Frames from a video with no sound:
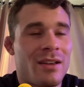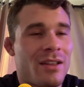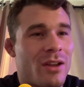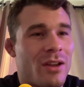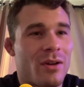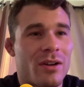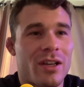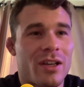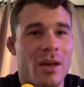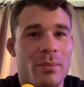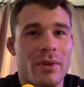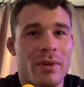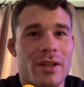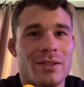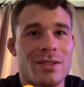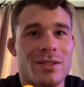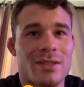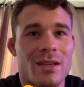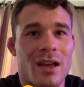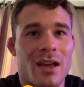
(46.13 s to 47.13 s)
They were a couple
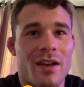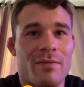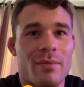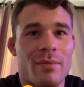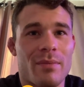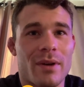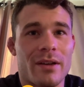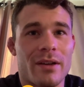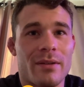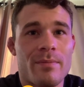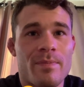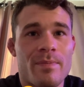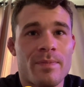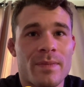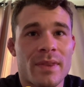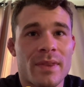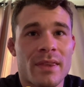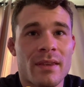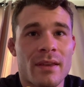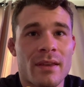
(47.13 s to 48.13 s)
inches off, but
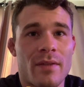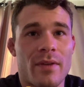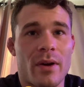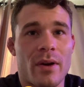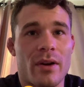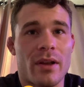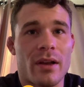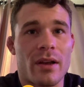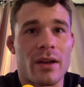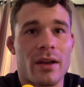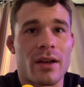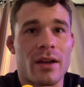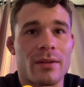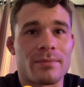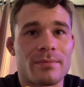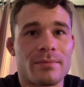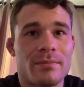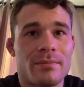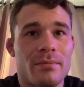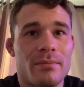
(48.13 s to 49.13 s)
if I would have
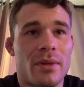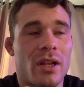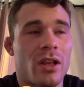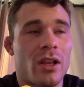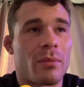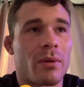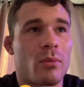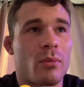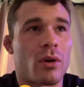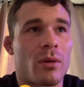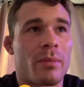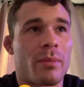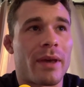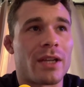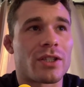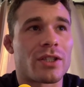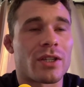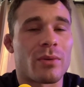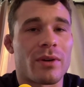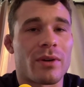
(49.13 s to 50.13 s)
uh, been a little bit more
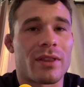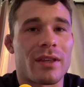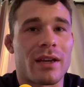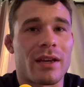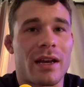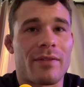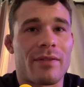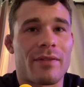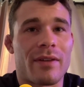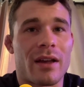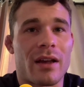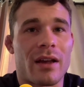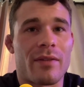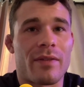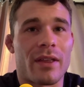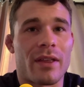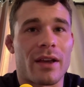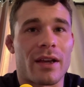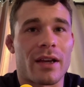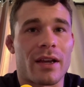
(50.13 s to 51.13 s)
patient with it, I, fe- I
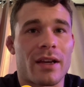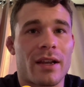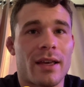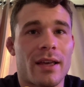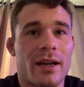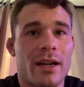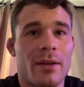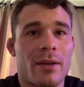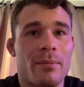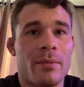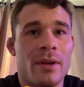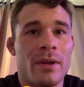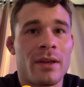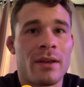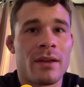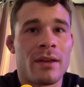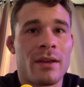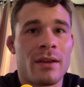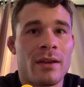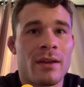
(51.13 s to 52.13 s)
felt like I could have got him.
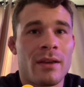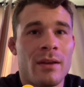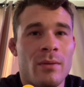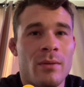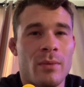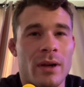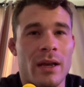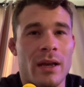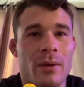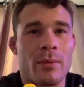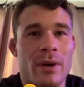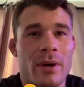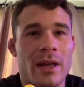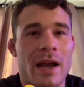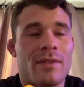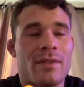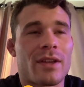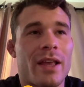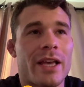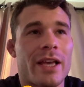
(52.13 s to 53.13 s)
When, I, when
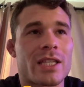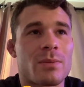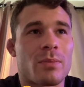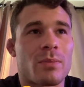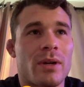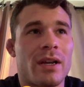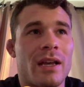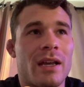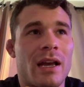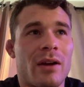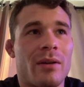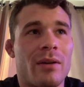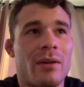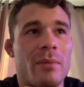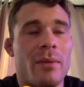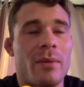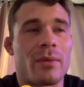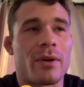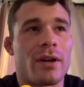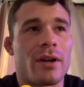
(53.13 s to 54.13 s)
after that sprint, I
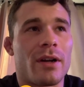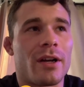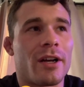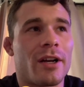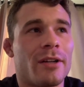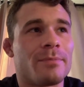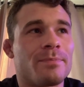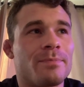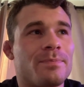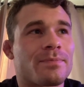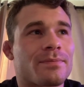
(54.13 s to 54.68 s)
remember uh,